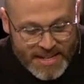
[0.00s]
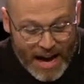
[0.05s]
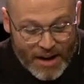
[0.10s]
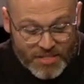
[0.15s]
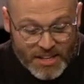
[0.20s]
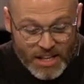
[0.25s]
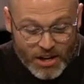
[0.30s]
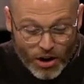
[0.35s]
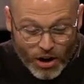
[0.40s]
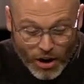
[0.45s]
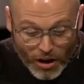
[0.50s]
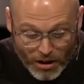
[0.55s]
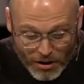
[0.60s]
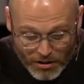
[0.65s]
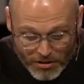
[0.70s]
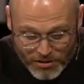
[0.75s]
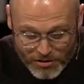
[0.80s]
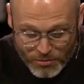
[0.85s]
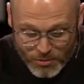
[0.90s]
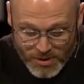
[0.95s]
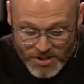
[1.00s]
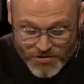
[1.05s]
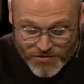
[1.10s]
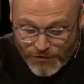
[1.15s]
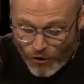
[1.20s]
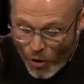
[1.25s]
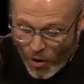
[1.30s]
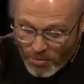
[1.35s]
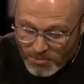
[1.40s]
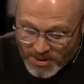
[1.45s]
Now the earth was
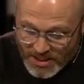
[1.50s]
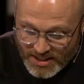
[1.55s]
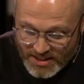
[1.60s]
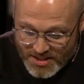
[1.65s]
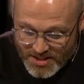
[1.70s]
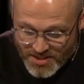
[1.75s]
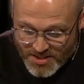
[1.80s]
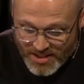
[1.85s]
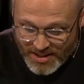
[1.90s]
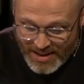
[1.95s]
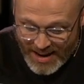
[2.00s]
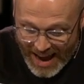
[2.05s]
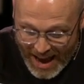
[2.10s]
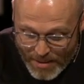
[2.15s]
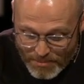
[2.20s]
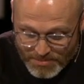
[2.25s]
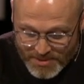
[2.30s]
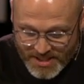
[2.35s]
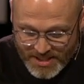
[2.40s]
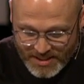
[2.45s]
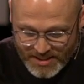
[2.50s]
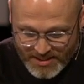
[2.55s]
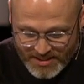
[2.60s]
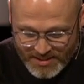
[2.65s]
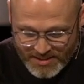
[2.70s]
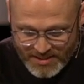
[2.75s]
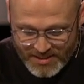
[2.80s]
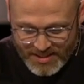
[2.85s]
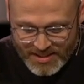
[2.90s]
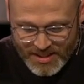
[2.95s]
formless and empty.
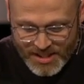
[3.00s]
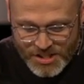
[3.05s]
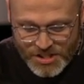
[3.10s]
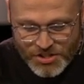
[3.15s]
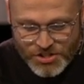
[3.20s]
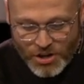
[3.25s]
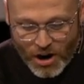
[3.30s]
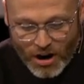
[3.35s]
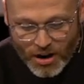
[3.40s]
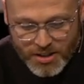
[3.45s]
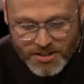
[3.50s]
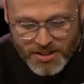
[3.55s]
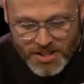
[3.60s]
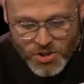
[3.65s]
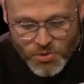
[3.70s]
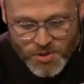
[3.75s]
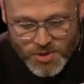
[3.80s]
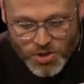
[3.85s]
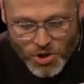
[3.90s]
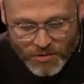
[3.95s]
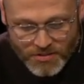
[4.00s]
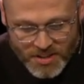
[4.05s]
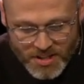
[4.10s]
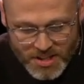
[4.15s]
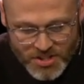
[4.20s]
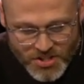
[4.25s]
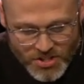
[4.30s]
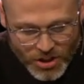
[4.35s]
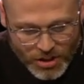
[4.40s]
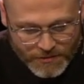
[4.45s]
Darkness was over
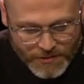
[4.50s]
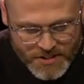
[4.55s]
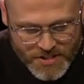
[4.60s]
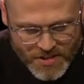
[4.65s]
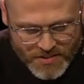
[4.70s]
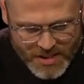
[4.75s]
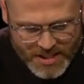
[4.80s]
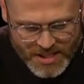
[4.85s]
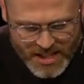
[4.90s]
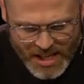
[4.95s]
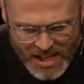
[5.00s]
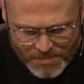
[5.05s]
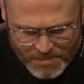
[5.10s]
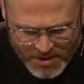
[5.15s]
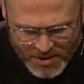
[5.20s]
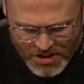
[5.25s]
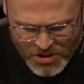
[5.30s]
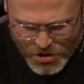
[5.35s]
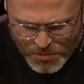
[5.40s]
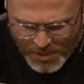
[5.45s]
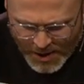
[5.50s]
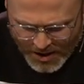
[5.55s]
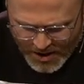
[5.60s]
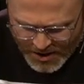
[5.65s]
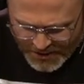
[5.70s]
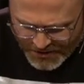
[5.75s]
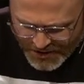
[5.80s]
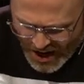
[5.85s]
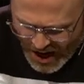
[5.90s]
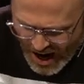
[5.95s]
the surface of the deep, and the
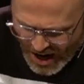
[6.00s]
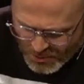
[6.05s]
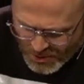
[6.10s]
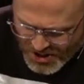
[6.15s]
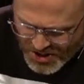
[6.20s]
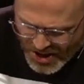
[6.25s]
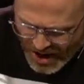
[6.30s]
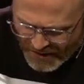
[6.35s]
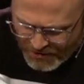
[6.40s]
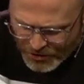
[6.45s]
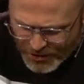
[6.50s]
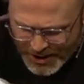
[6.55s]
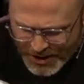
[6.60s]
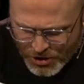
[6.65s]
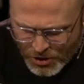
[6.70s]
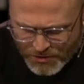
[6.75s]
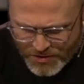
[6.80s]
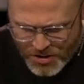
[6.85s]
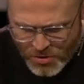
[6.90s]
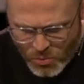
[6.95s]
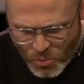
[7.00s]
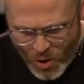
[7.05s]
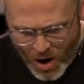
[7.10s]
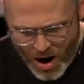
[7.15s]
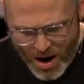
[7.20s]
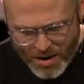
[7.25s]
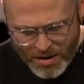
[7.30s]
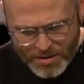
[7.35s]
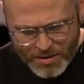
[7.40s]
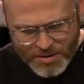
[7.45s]
Spirit of God was hovering over the
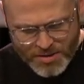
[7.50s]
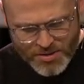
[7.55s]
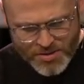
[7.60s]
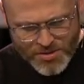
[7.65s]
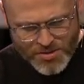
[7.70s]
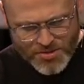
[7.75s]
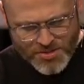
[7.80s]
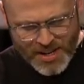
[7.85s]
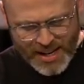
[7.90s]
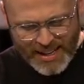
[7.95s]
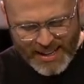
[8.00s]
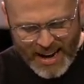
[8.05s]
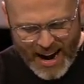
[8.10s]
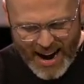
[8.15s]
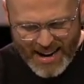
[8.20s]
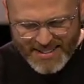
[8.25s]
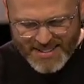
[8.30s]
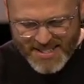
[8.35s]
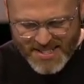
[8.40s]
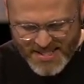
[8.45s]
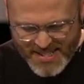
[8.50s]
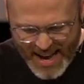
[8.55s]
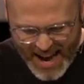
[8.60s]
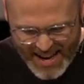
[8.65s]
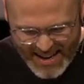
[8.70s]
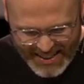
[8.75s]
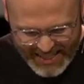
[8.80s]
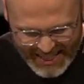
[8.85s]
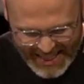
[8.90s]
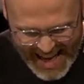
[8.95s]
waters. And God
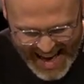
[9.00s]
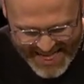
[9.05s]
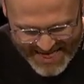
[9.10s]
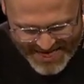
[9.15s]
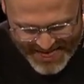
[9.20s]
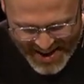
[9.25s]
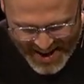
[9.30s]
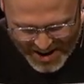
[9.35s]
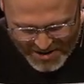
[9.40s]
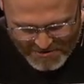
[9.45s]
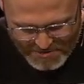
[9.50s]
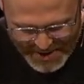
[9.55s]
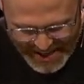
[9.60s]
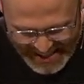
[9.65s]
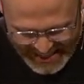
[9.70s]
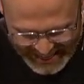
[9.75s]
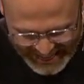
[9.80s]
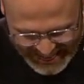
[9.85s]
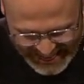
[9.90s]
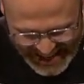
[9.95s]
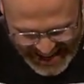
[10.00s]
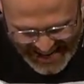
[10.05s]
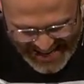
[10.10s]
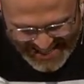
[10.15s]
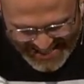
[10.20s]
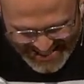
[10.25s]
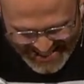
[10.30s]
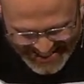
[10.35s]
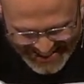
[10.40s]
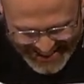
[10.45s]
said, let there be
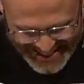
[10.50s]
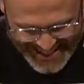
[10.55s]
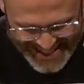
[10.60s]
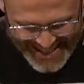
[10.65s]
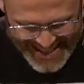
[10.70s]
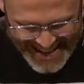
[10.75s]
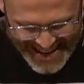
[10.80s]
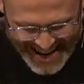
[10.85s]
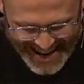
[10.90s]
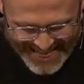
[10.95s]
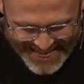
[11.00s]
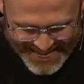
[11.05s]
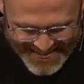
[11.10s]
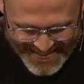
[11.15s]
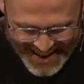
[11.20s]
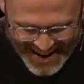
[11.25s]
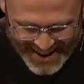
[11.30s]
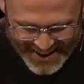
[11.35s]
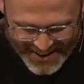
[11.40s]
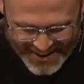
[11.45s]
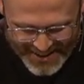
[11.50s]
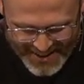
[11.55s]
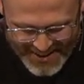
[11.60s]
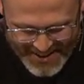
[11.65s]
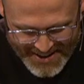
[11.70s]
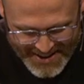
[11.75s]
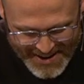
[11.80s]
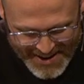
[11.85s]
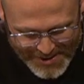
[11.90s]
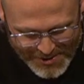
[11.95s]
light. And there
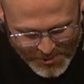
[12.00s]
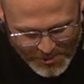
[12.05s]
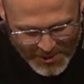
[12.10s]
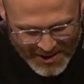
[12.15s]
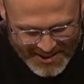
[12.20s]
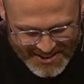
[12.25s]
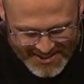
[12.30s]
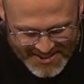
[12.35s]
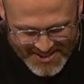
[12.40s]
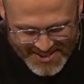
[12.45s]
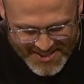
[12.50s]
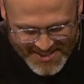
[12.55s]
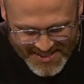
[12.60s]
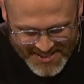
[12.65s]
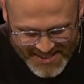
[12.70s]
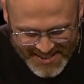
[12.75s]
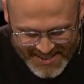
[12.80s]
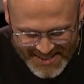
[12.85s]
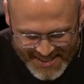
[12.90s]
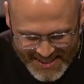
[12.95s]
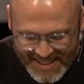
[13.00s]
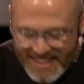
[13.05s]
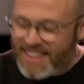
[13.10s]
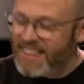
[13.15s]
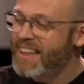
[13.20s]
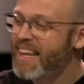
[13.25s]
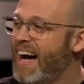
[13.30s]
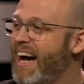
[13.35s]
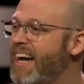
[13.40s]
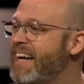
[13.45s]
was
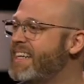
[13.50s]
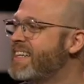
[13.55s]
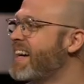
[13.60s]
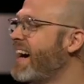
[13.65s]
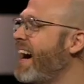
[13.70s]
light.